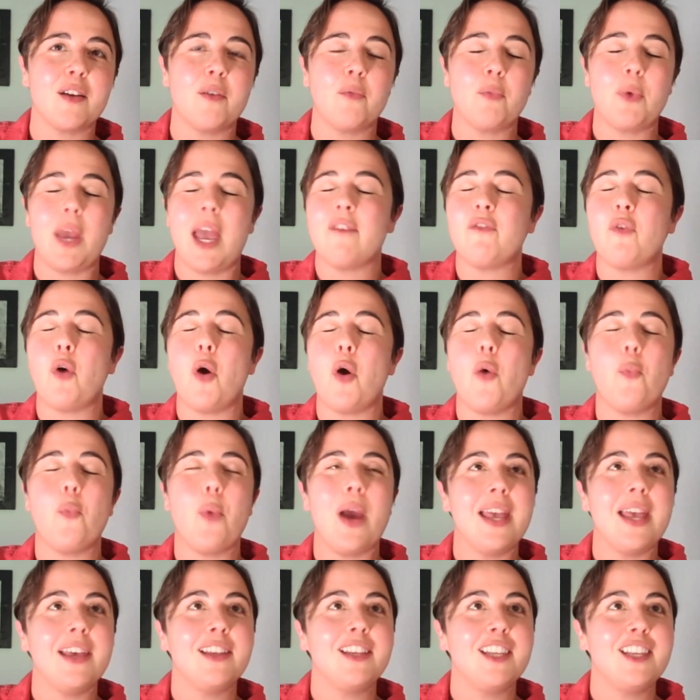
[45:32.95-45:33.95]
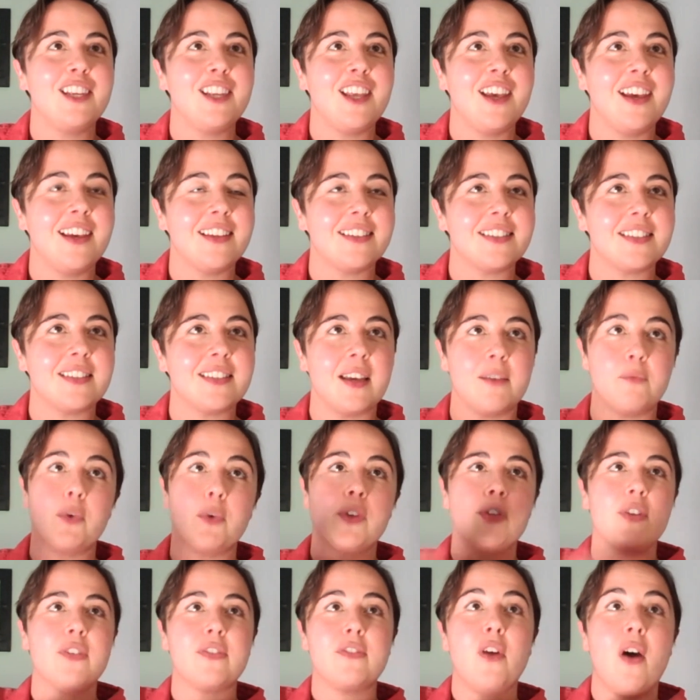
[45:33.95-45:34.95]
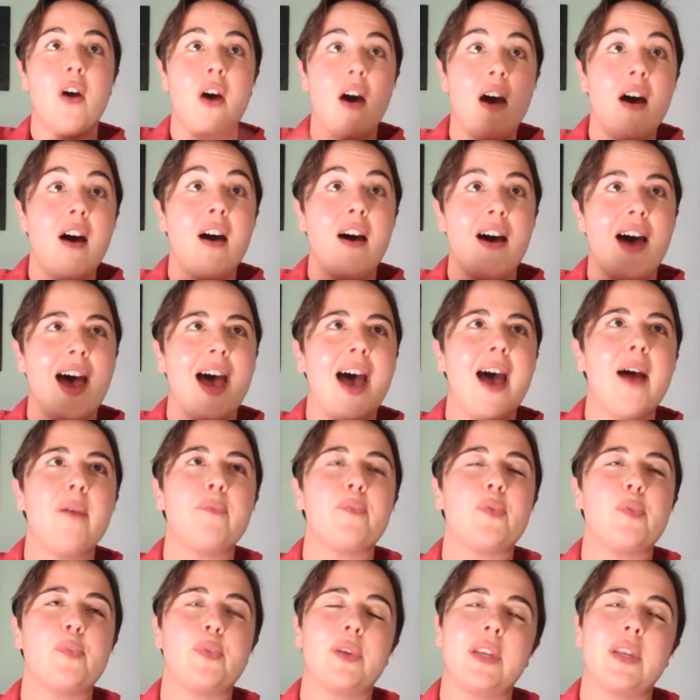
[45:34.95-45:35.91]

We have our whale alert, which is not our app,